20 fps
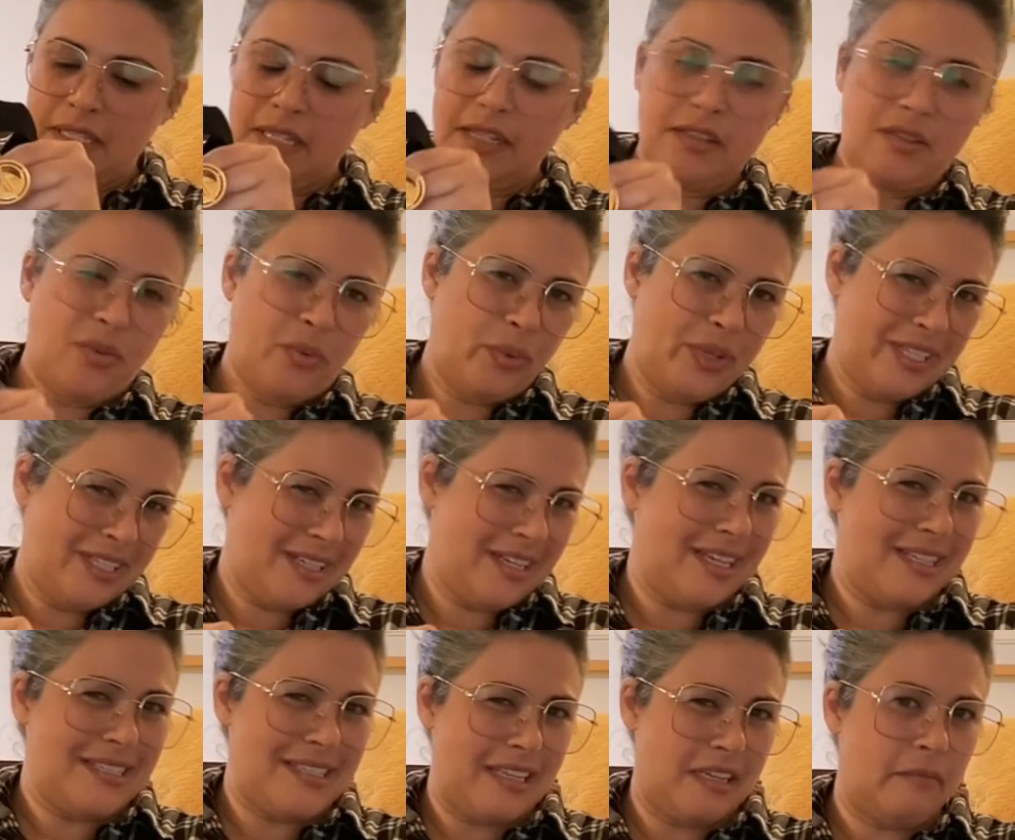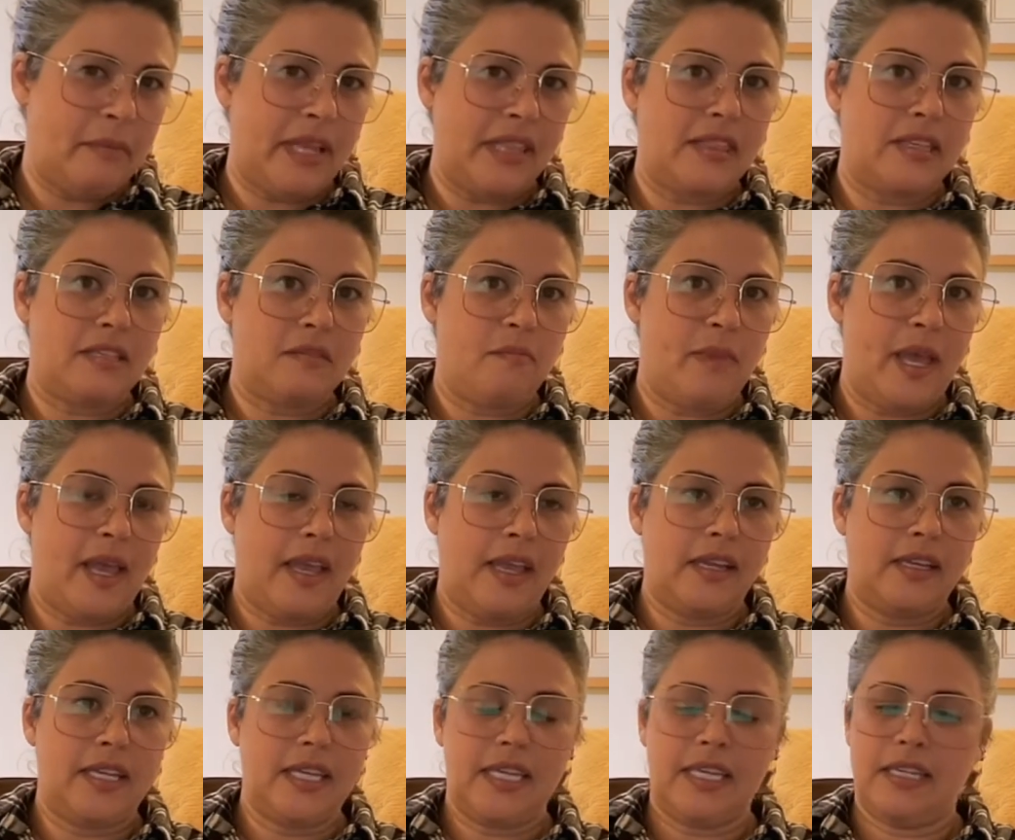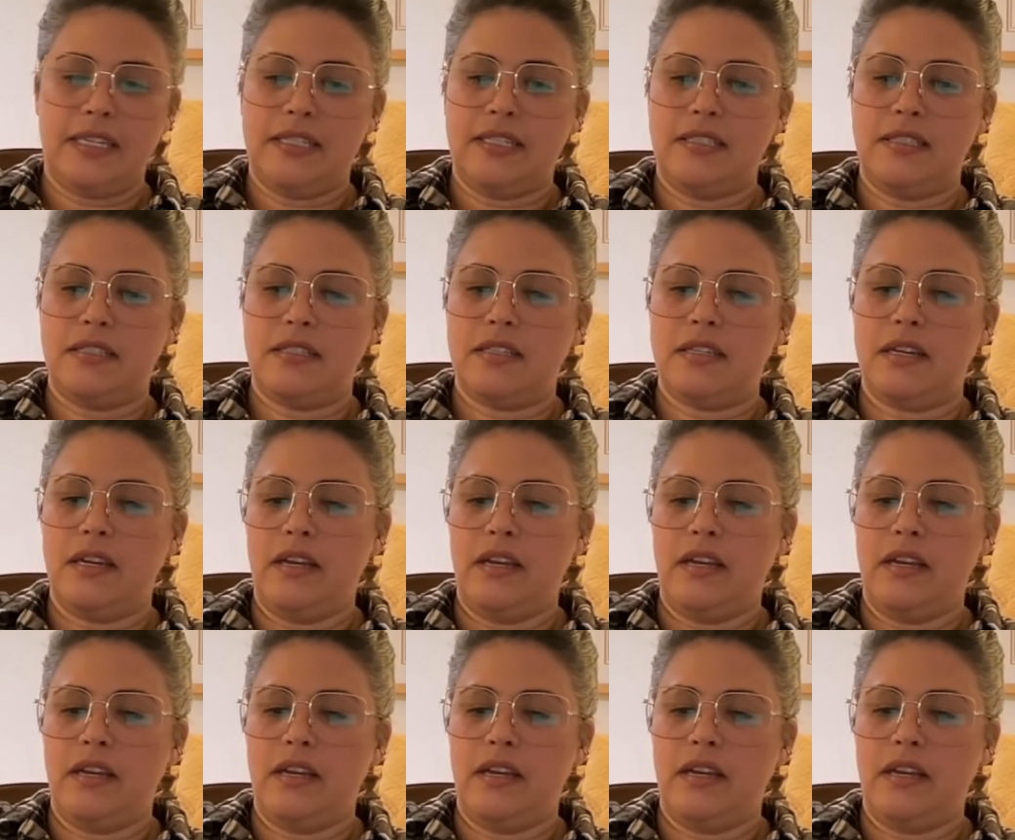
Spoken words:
another really nice thing about this bag is